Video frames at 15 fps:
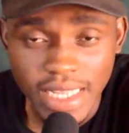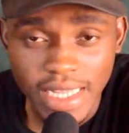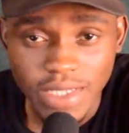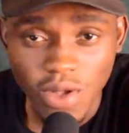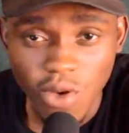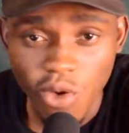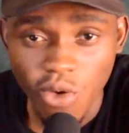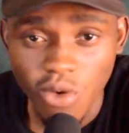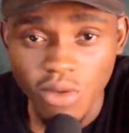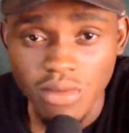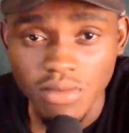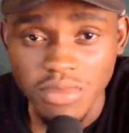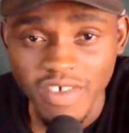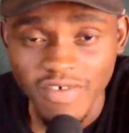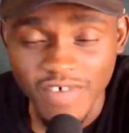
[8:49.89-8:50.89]
Let's all
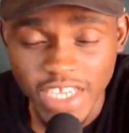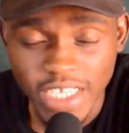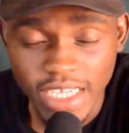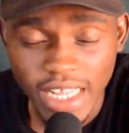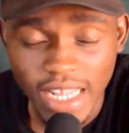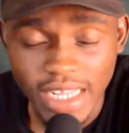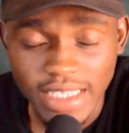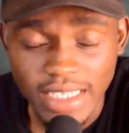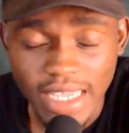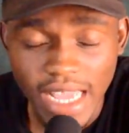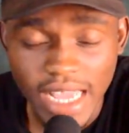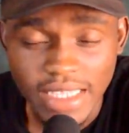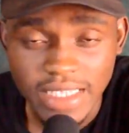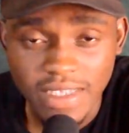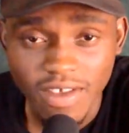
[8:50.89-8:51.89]
be vigilant
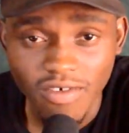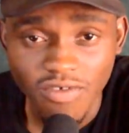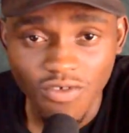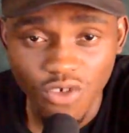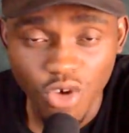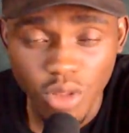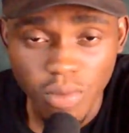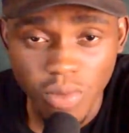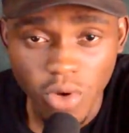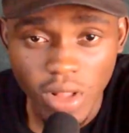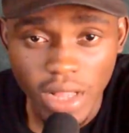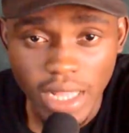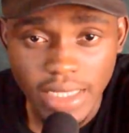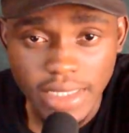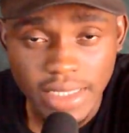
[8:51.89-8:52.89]
as
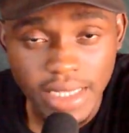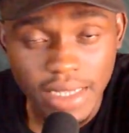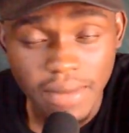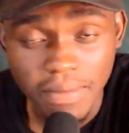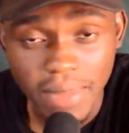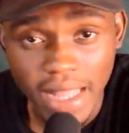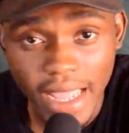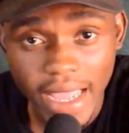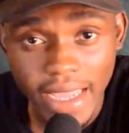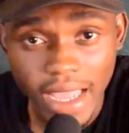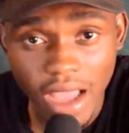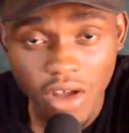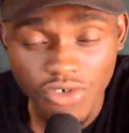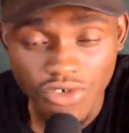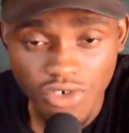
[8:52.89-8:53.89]
footballers plying
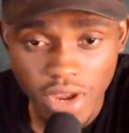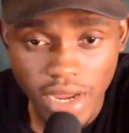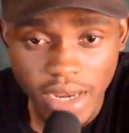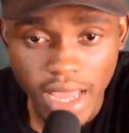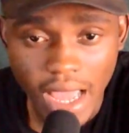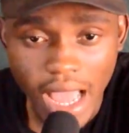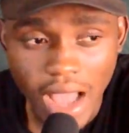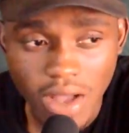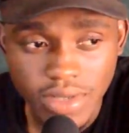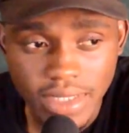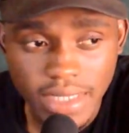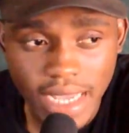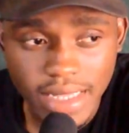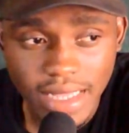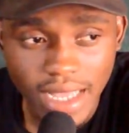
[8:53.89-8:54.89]
our trade
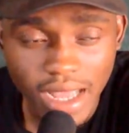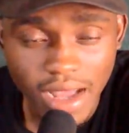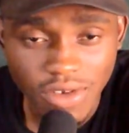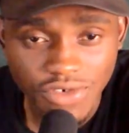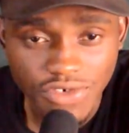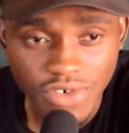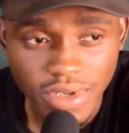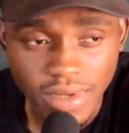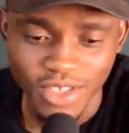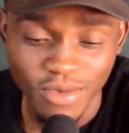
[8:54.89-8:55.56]
outside the country.